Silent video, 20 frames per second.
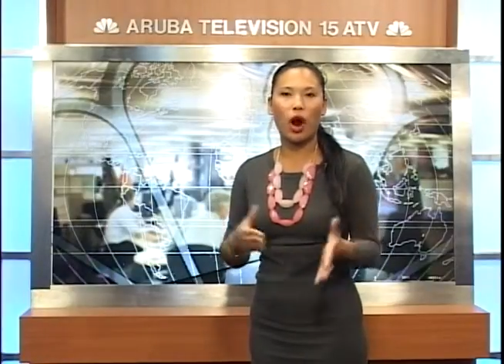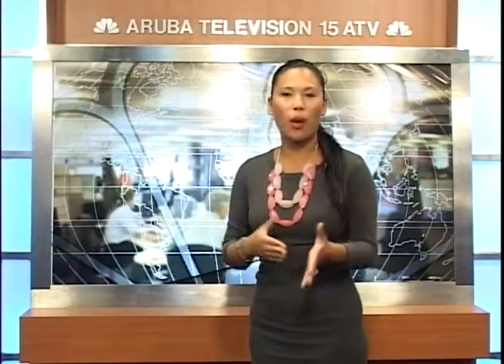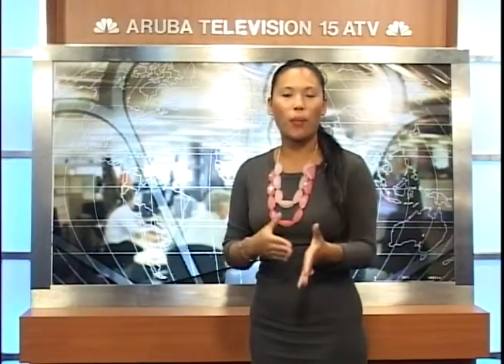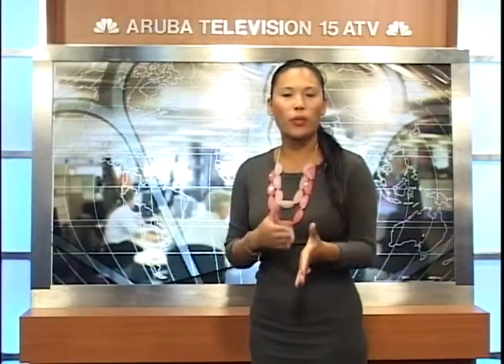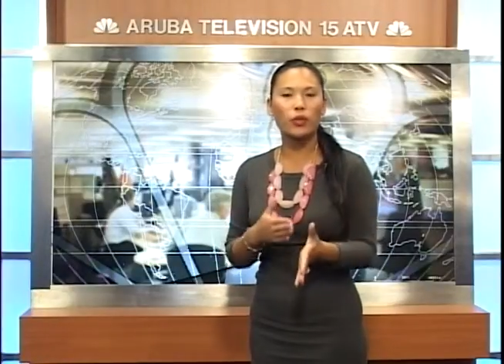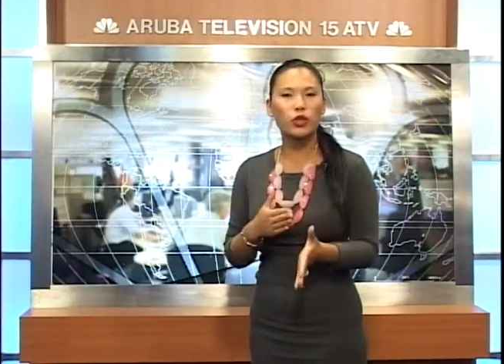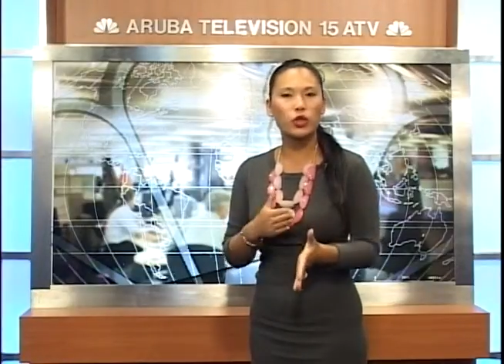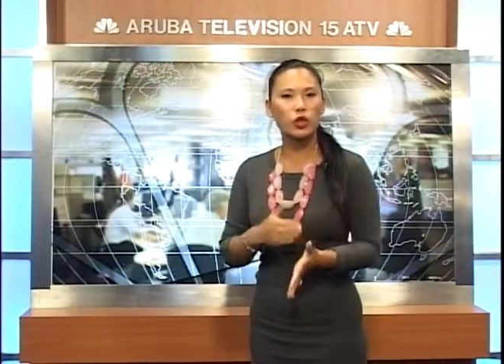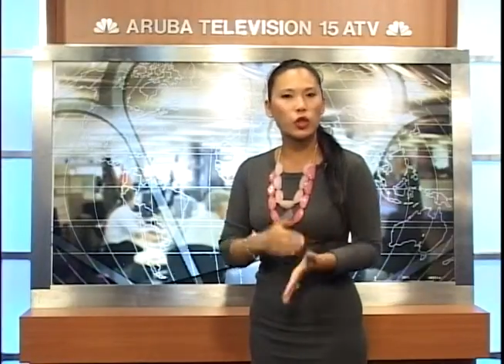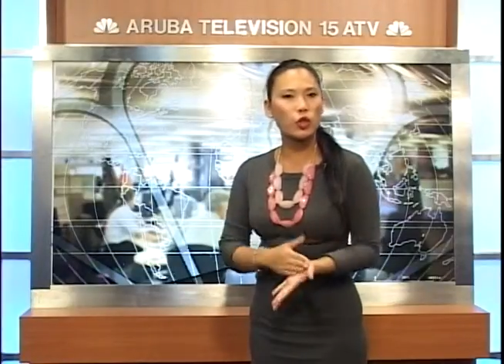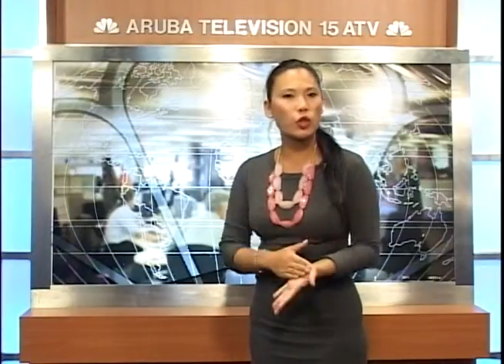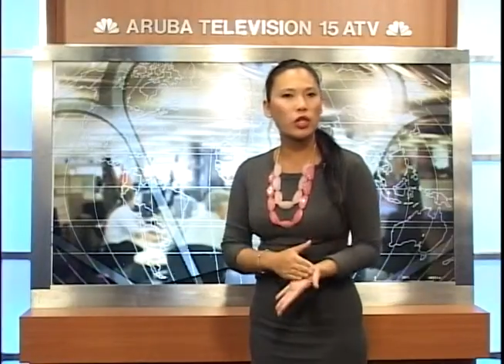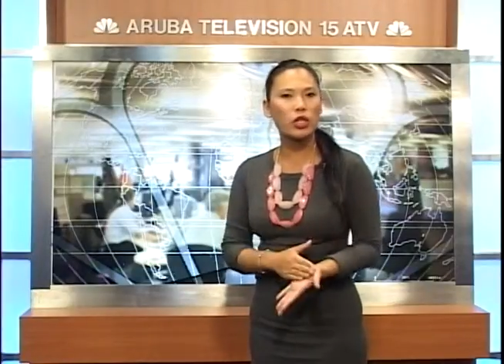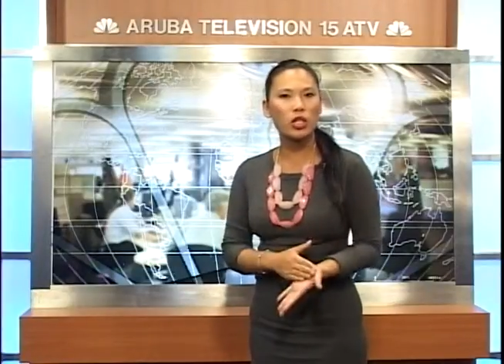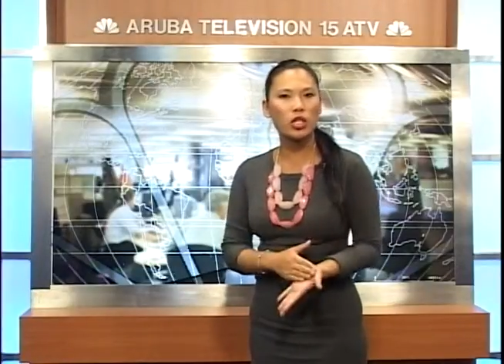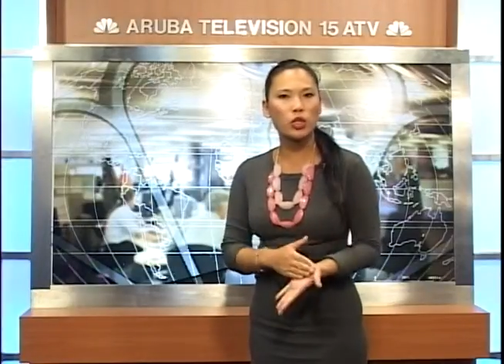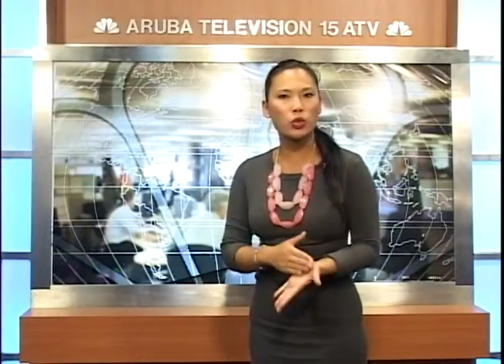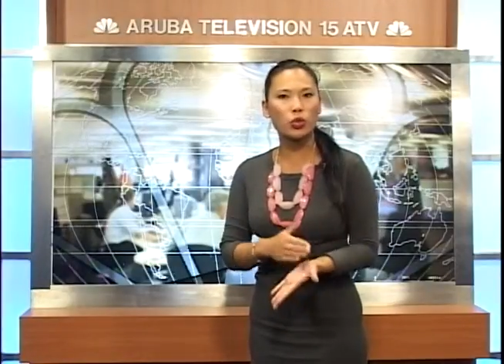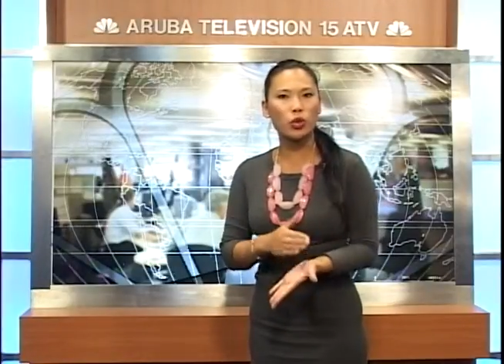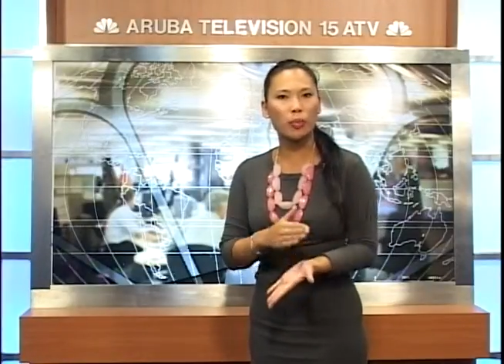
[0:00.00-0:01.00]

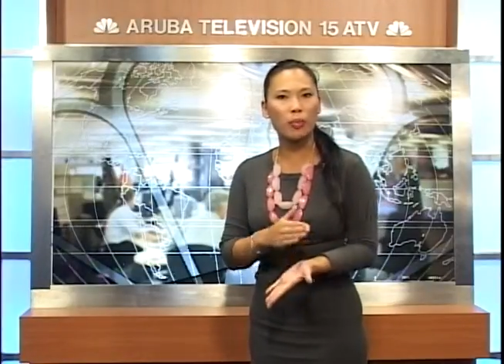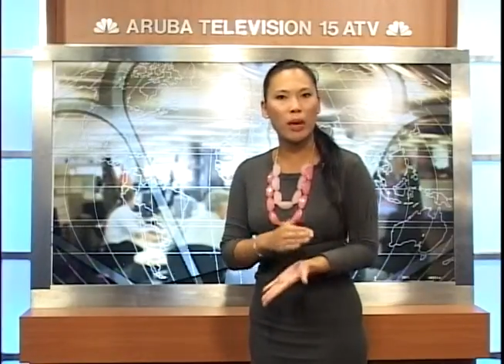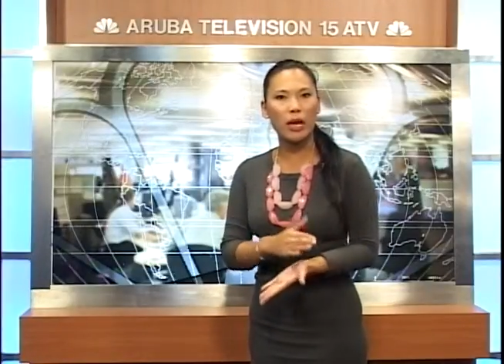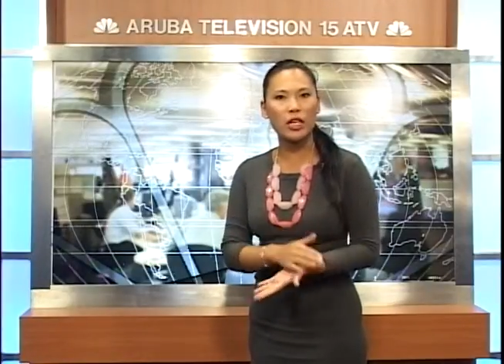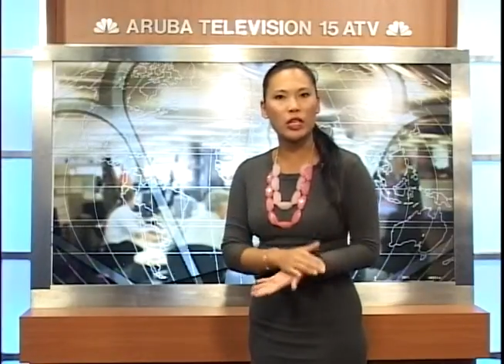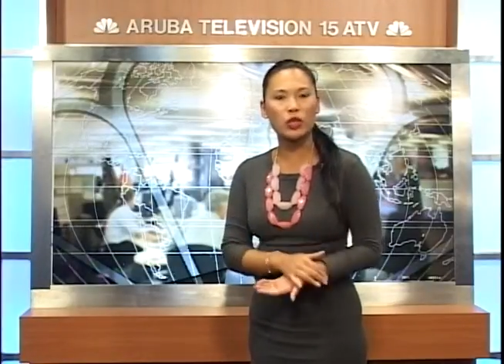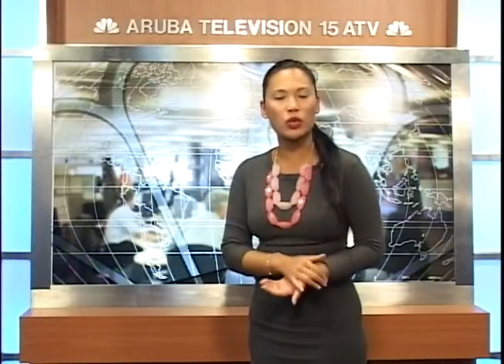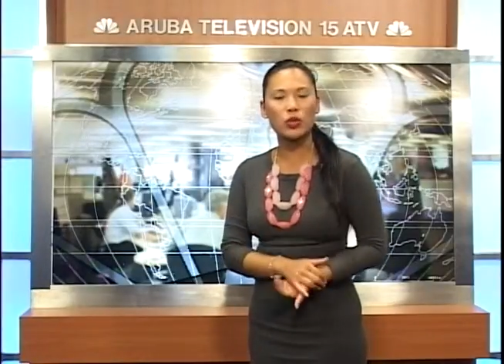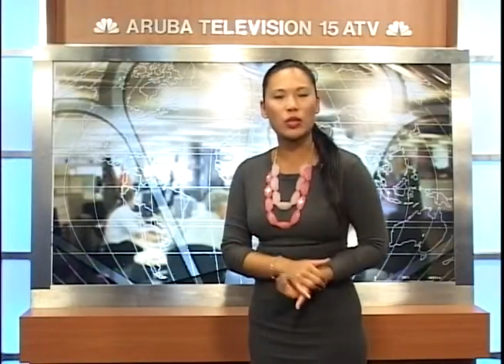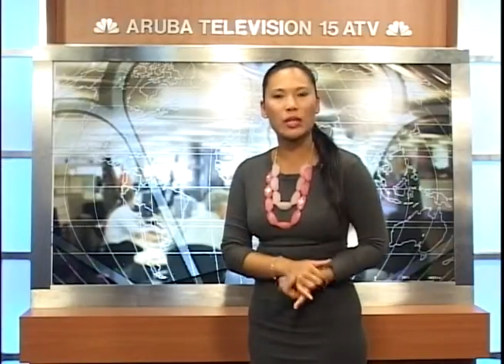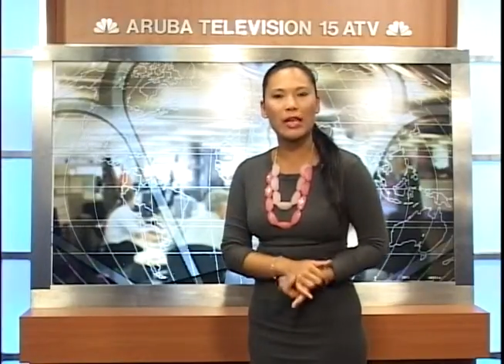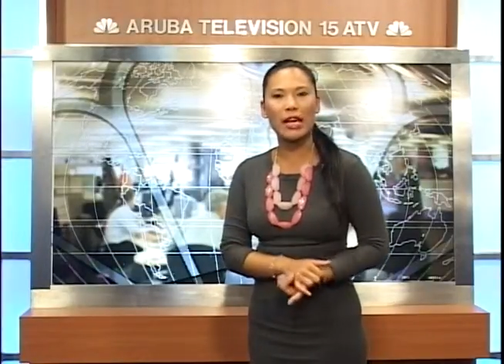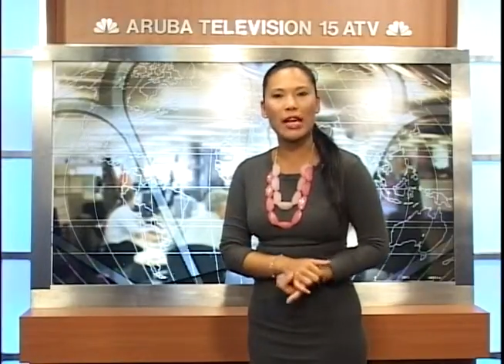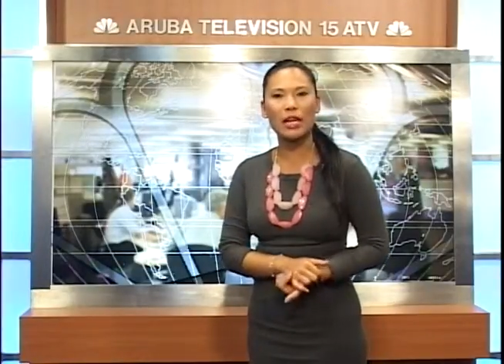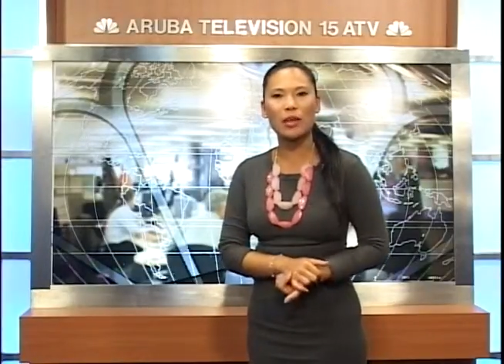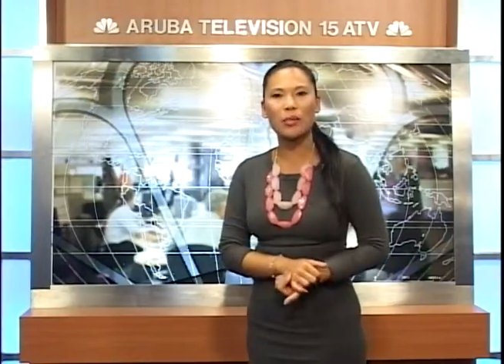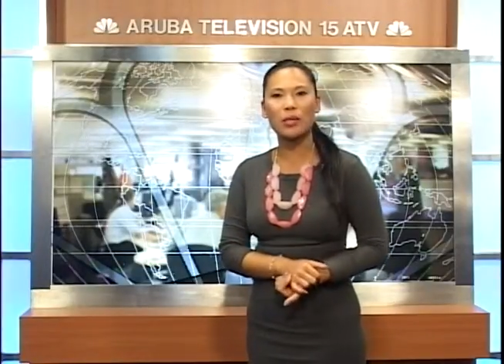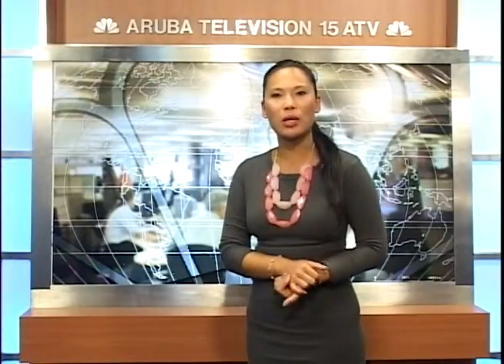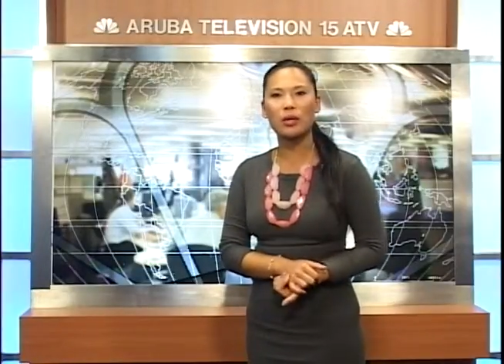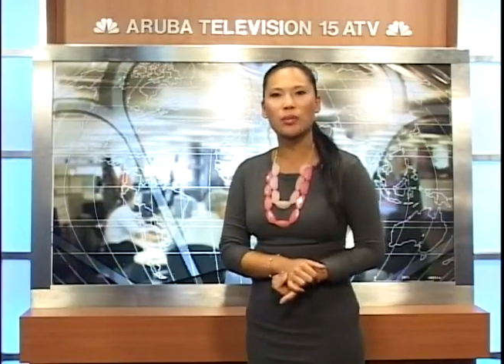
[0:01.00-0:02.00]
opportunities where Main Street
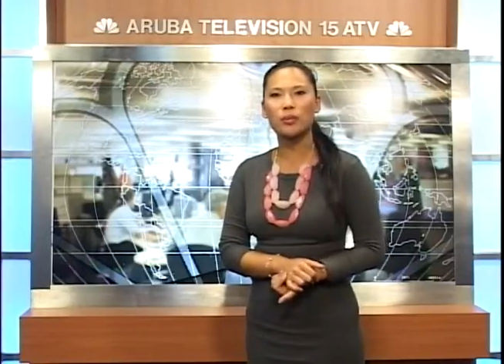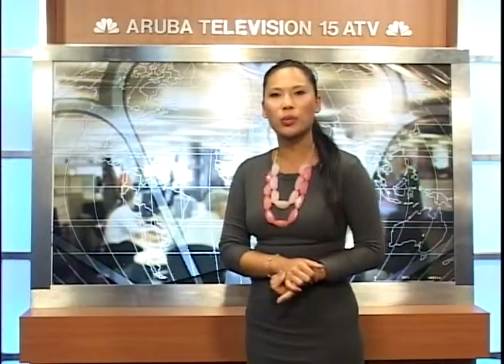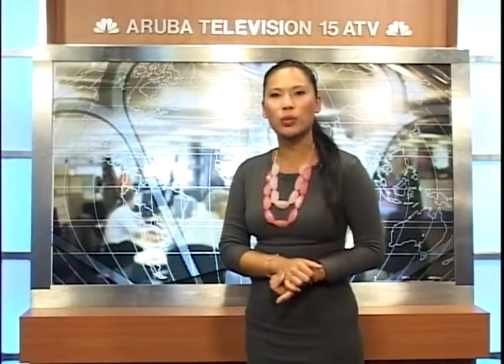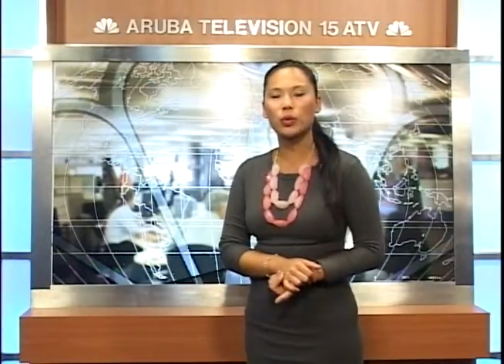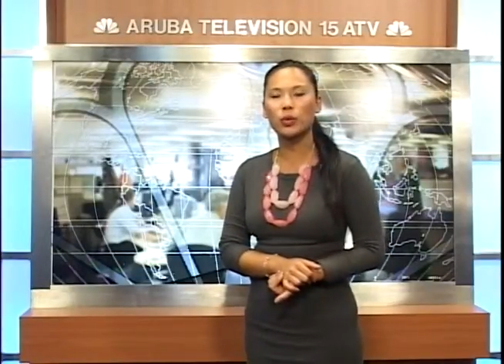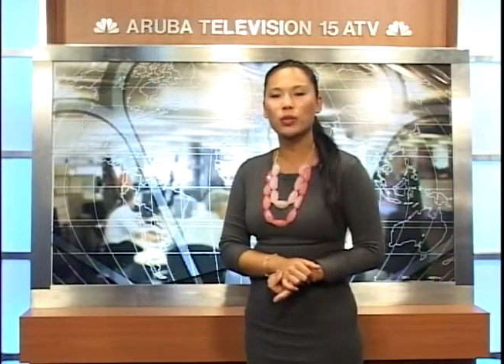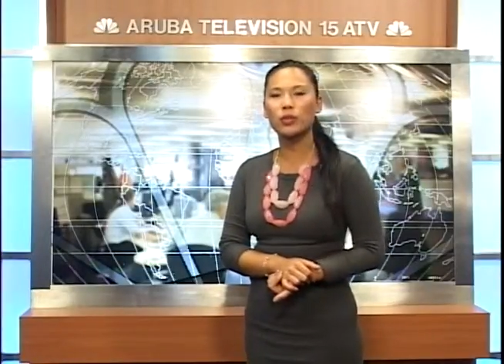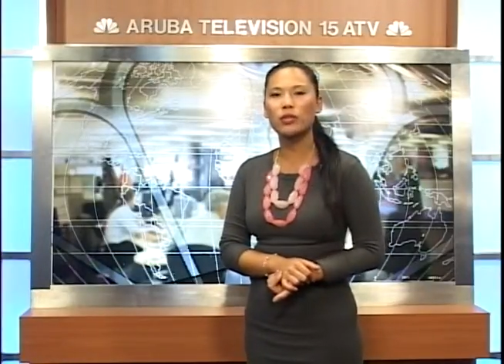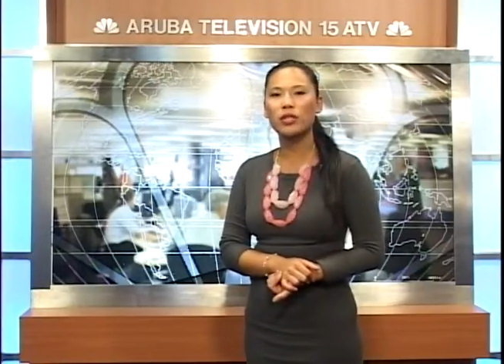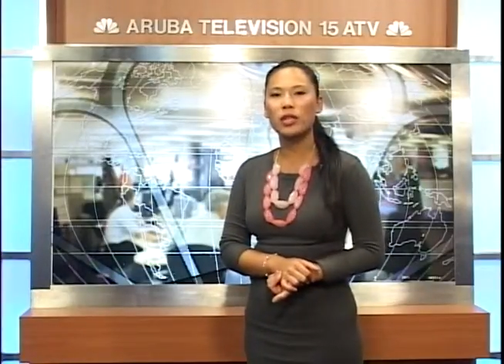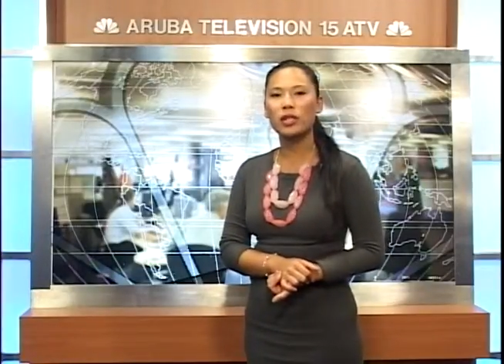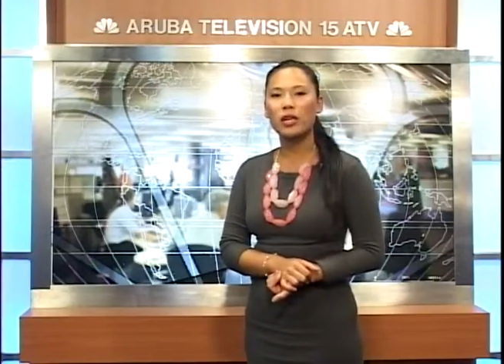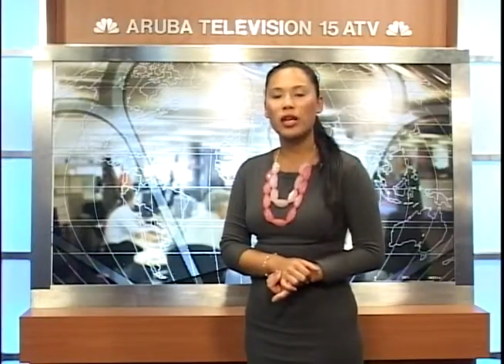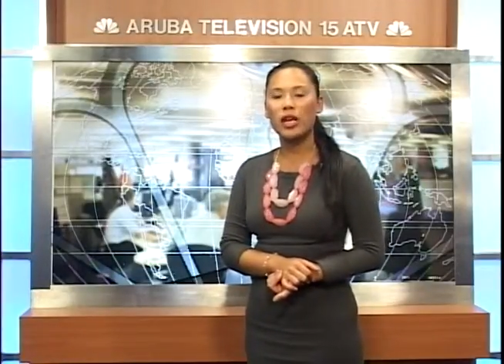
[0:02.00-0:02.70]
can be improved